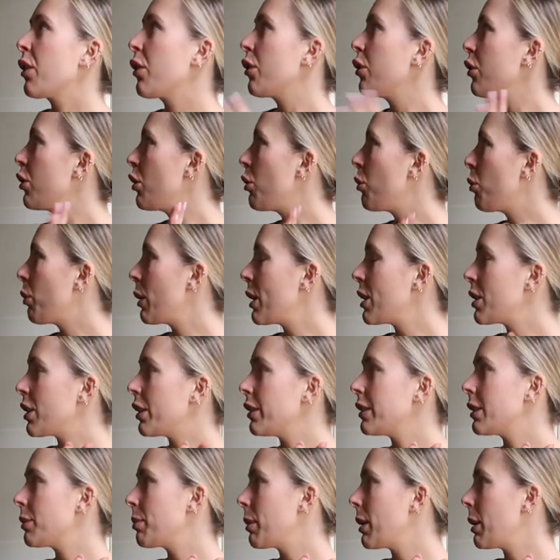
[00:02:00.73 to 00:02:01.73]
New
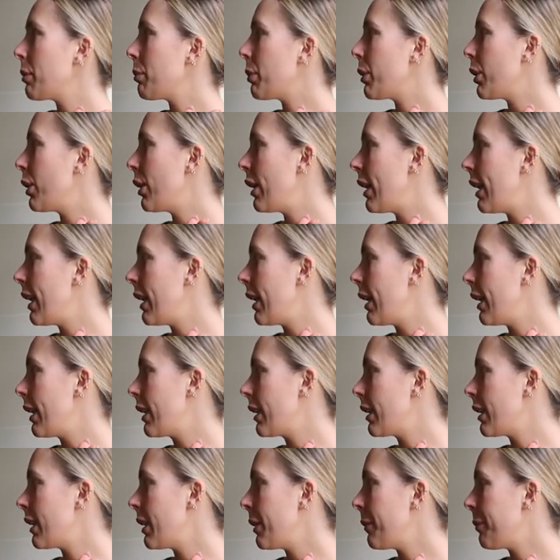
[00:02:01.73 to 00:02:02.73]
windows being put
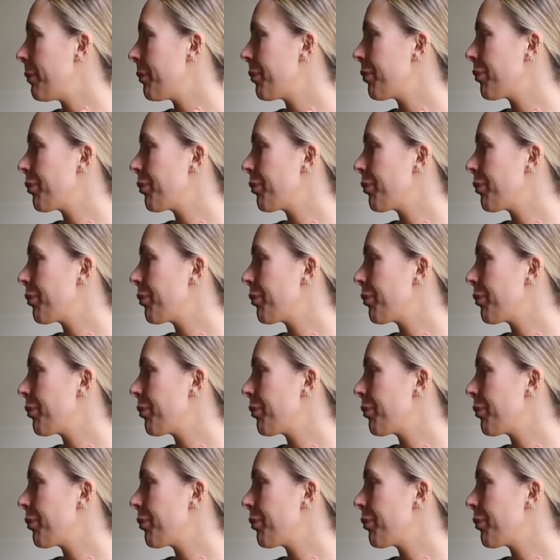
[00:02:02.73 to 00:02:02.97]
in.